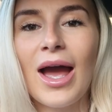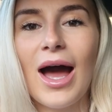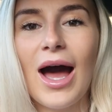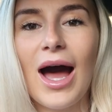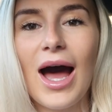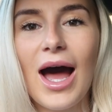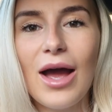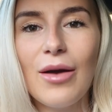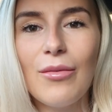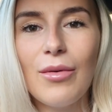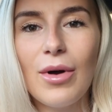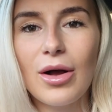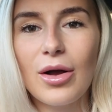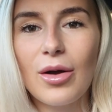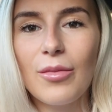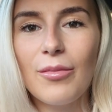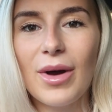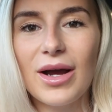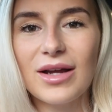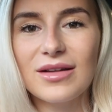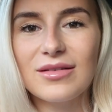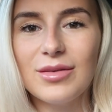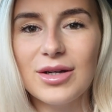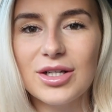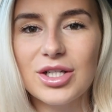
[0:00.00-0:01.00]
Hi, welcome
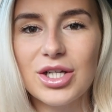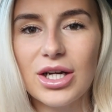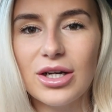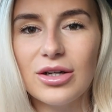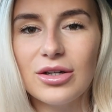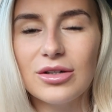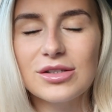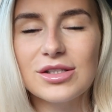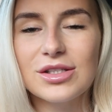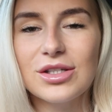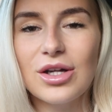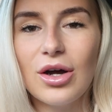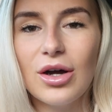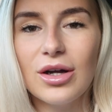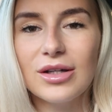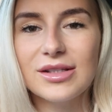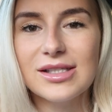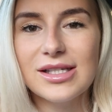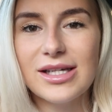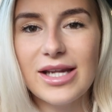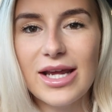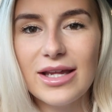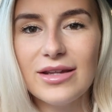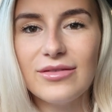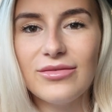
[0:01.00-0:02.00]
back to my channel. So
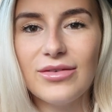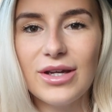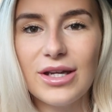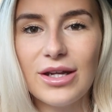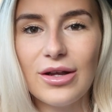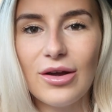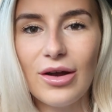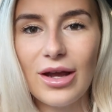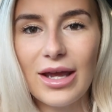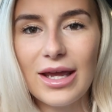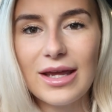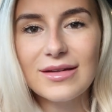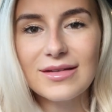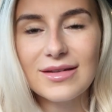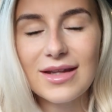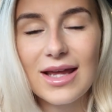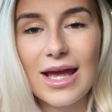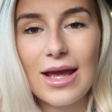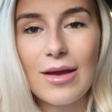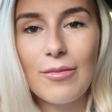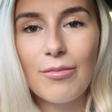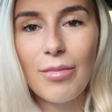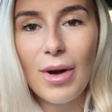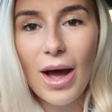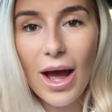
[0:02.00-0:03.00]
today's video is
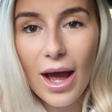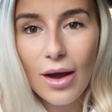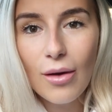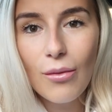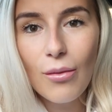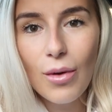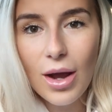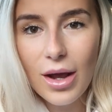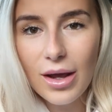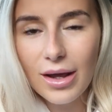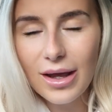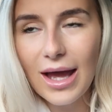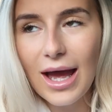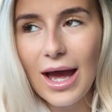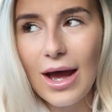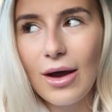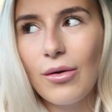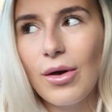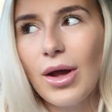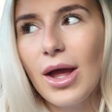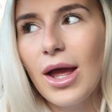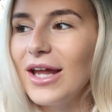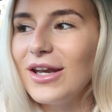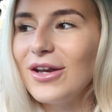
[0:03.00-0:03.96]
a back workout.